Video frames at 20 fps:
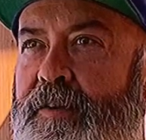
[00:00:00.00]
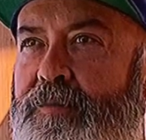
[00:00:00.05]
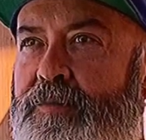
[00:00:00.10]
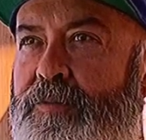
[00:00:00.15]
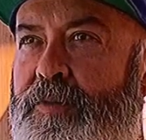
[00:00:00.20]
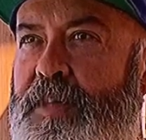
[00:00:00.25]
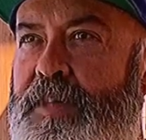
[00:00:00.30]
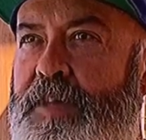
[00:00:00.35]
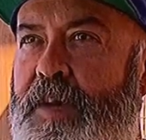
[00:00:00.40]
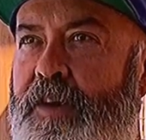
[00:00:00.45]

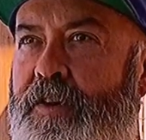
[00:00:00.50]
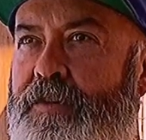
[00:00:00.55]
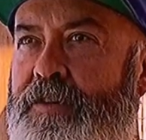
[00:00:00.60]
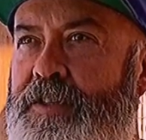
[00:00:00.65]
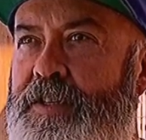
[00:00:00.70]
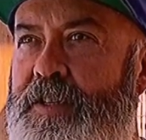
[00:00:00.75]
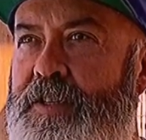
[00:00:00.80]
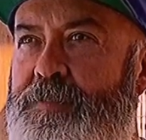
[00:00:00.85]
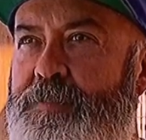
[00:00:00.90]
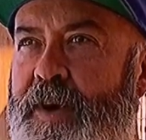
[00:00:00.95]
we don't
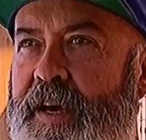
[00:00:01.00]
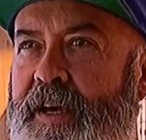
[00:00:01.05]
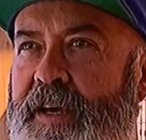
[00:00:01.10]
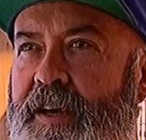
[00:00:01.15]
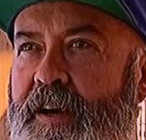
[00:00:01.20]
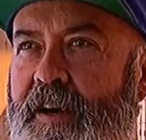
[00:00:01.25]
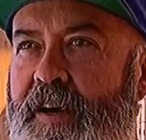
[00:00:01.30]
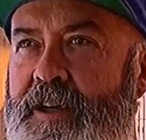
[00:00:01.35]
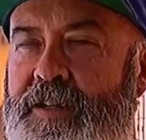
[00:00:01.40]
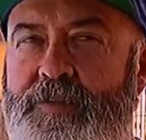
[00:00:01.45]
just make
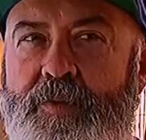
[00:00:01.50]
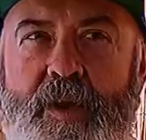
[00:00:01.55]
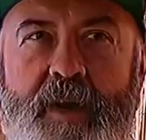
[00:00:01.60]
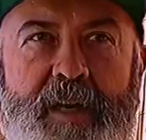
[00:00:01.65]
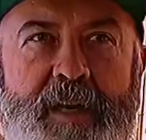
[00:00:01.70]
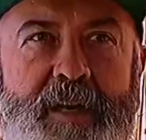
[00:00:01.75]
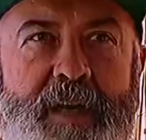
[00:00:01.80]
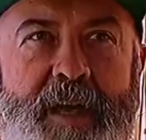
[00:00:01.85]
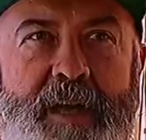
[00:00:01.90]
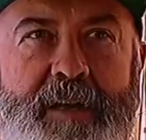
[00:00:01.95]
ice wine
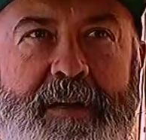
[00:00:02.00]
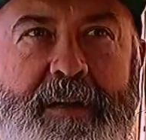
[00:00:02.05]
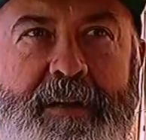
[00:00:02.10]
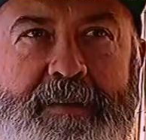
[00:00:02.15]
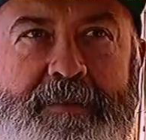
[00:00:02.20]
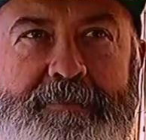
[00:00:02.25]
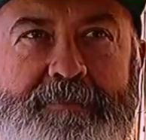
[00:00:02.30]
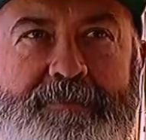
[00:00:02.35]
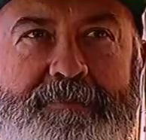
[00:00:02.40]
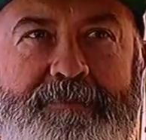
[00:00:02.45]
in Canada.
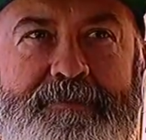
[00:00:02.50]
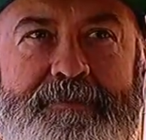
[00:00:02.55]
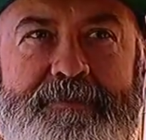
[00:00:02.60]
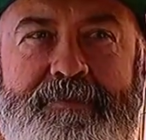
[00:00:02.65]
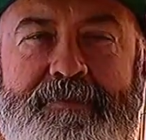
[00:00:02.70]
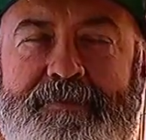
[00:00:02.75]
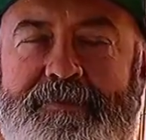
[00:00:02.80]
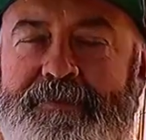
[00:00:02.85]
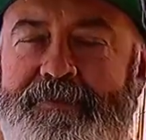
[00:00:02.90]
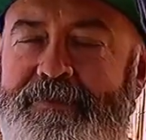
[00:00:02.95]

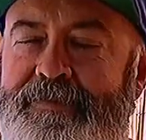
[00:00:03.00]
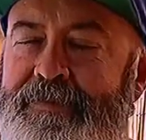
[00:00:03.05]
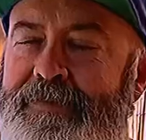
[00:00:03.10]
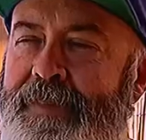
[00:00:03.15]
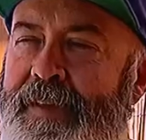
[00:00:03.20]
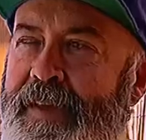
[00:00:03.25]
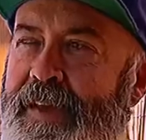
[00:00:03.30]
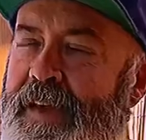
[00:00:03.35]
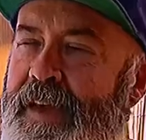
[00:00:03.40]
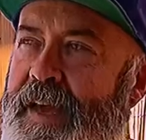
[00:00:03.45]

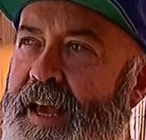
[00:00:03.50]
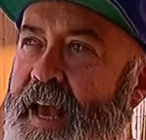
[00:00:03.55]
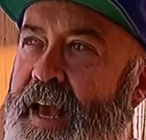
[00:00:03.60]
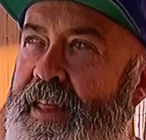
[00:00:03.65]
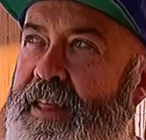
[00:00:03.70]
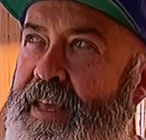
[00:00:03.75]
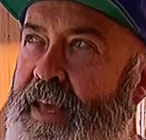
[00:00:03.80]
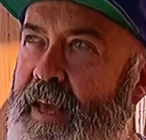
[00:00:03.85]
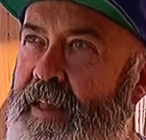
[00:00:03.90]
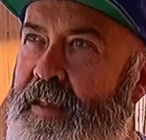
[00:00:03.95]

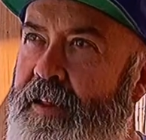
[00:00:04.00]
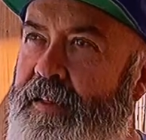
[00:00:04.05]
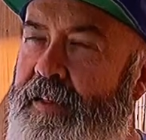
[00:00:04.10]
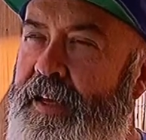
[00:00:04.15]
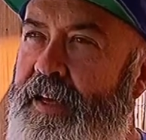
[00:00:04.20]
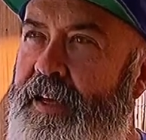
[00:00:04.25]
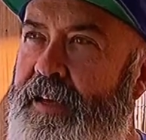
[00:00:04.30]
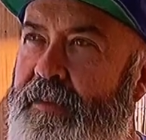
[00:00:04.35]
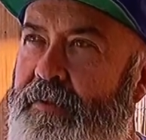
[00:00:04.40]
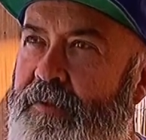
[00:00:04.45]
And the other
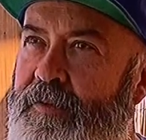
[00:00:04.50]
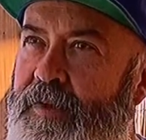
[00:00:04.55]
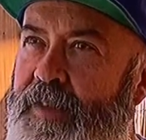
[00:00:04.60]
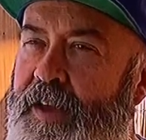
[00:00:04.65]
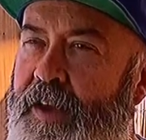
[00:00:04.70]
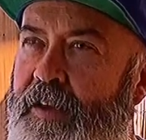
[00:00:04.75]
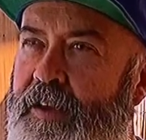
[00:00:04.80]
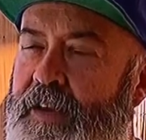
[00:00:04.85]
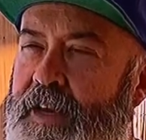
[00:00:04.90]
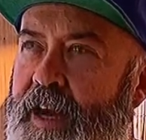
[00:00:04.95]
thing, the
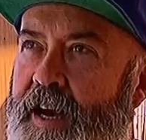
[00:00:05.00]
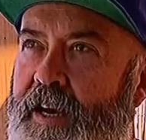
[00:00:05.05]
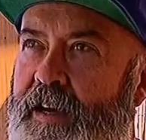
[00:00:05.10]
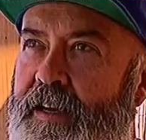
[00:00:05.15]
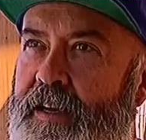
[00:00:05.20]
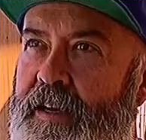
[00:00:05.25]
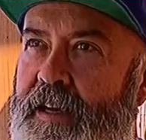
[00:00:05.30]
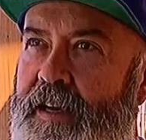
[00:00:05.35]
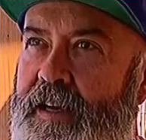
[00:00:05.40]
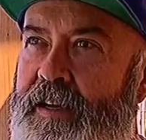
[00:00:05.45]

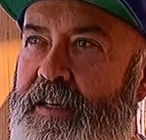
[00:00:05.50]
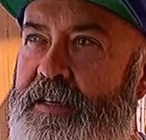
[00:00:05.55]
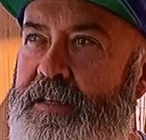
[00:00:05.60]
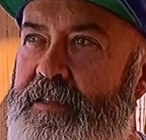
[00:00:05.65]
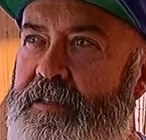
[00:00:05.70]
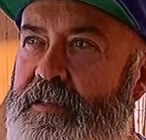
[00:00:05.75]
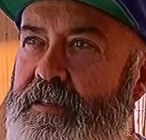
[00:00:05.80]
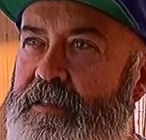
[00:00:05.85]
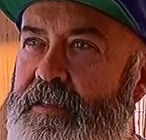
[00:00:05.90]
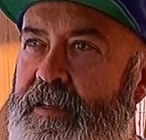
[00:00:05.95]
Okanagan,
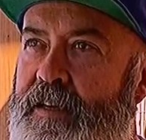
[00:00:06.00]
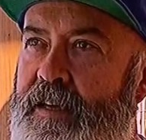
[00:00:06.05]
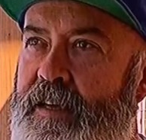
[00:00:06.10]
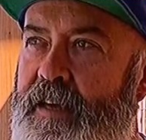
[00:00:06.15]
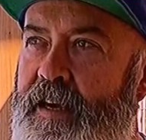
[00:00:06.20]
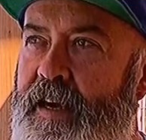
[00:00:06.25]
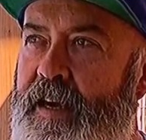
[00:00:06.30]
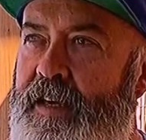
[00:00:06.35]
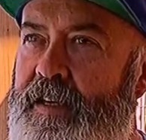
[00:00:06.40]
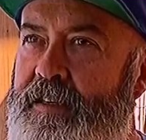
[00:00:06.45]
is
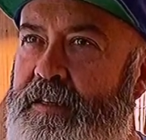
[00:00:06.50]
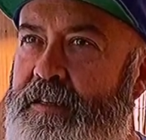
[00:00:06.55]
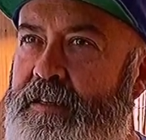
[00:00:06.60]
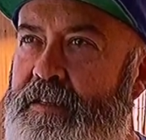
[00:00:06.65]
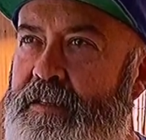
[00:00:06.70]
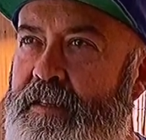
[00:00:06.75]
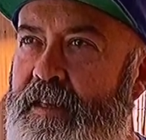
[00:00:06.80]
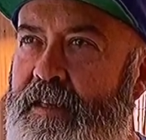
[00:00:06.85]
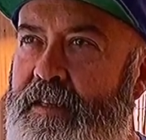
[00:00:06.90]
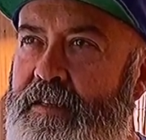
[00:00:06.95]

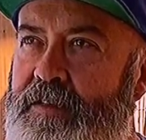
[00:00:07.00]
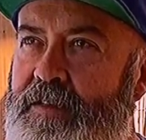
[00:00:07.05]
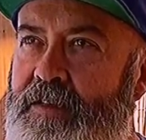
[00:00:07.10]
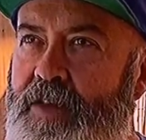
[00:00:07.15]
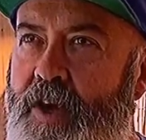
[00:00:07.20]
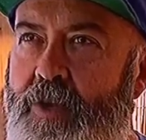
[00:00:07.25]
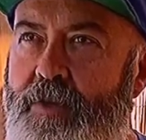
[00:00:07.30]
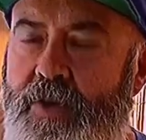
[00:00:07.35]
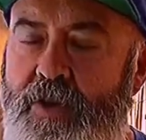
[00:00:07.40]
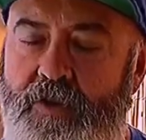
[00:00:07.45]
it's
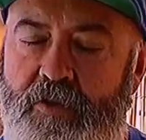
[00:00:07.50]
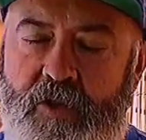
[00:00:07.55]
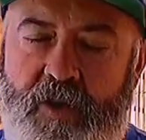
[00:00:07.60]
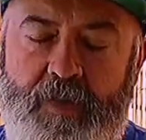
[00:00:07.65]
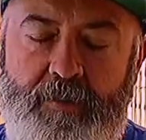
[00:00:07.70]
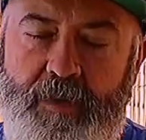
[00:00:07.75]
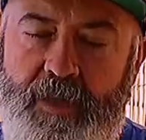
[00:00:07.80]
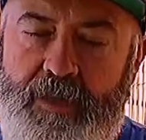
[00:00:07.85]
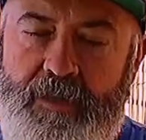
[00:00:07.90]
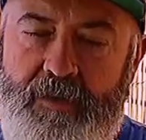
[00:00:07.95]
so
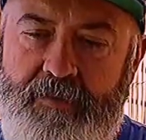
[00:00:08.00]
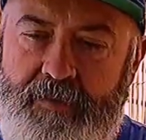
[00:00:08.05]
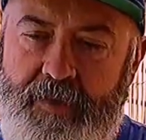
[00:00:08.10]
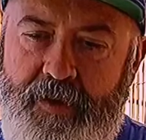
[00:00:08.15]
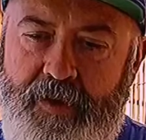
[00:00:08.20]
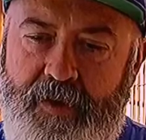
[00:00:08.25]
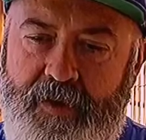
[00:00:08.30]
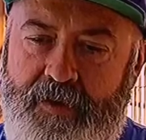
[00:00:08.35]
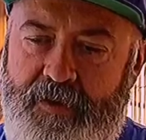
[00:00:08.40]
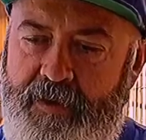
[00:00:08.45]
incredibly
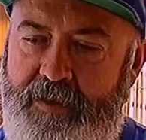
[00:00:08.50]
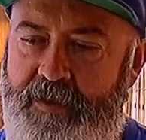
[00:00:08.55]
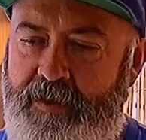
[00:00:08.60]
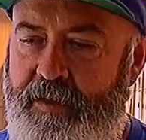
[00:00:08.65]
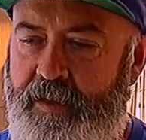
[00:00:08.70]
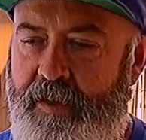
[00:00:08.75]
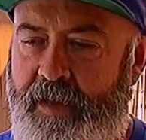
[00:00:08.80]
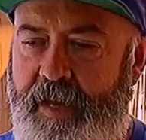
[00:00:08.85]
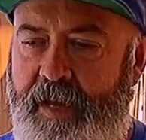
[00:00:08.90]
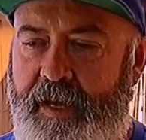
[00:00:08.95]
diverse
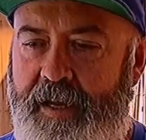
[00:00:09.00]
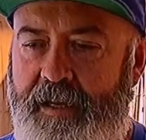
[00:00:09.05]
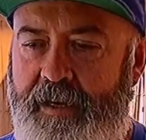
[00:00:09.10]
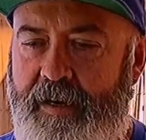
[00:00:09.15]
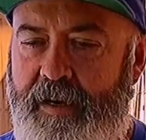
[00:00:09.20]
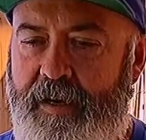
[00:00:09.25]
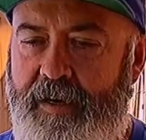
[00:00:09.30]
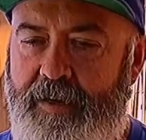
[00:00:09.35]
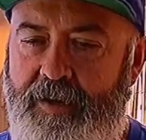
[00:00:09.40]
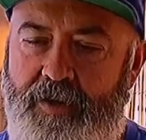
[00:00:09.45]
that
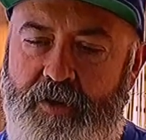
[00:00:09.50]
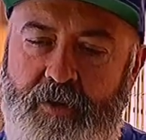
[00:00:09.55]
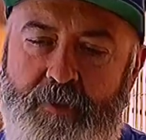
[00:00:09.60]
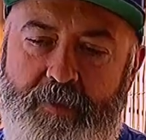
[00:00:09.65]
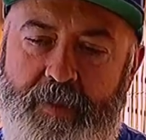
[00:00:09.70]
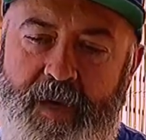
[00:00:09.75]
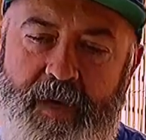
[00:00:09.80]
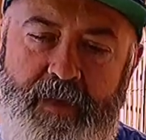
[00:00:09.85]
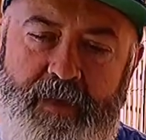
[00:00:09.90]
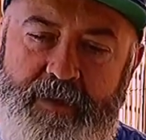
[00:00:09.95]
you can
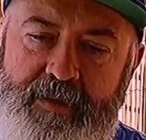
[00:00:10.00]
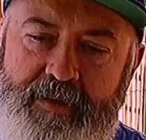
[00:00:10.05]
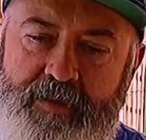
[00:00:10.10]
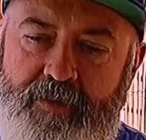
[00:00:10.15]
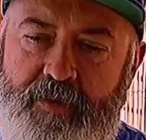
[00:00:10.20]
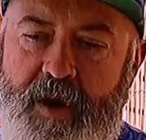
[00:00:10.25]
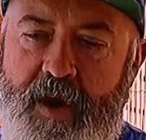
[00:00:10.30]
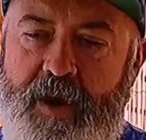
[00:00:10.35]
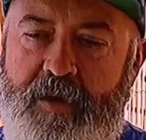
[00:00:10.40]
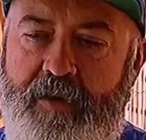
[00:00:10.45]
make
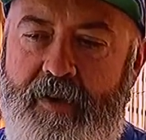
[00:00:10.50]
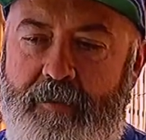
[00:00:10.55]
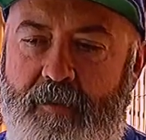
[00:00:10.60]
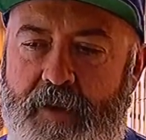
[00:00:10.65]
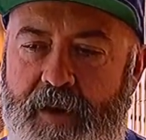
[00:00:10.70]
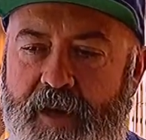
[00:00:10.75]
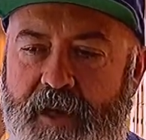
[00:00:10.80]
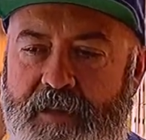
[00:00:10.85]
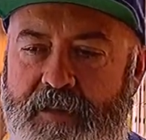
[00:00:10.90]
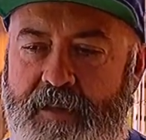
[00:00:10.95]
syrah at
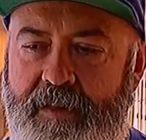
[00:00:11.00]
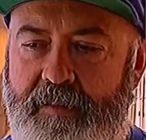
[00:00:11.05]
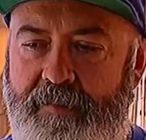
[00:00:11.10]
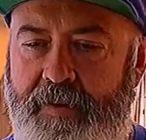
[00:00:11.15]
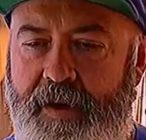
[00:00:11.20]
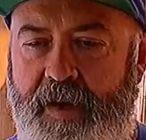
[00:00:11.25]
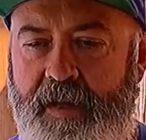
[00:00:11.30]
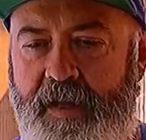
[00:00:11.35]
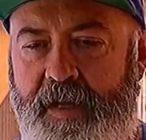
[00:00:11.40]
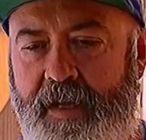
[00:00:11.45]
one end of the
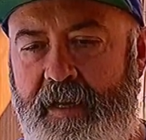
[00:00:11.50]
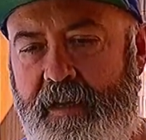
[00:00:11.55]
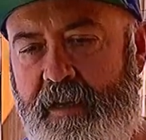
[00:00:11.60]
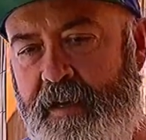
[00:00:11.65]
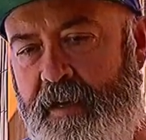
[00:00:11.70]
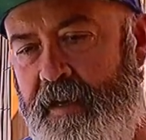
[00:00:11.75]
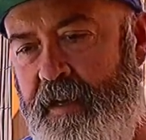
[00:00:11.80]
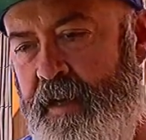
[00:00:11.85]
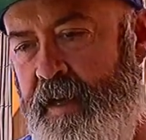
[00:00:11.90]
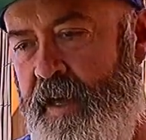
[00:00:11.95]
valley
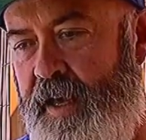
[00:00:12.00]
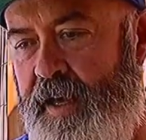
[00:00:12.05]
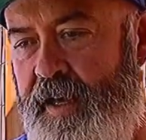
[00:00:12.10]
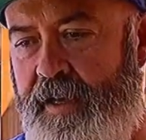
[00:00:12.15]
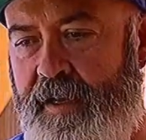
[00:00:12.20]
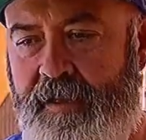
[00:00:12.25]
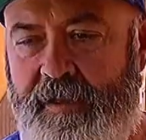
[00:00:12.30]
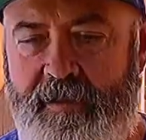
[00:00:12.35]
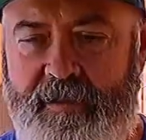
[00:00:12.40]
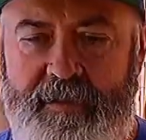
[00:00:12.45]

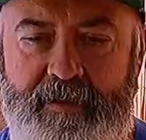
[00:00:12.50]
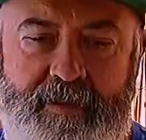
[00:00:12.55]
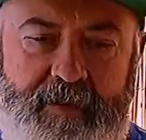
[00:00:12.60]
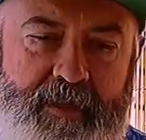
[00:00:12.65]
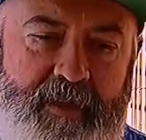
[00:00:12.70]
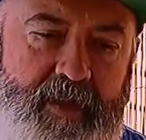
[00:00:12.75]
and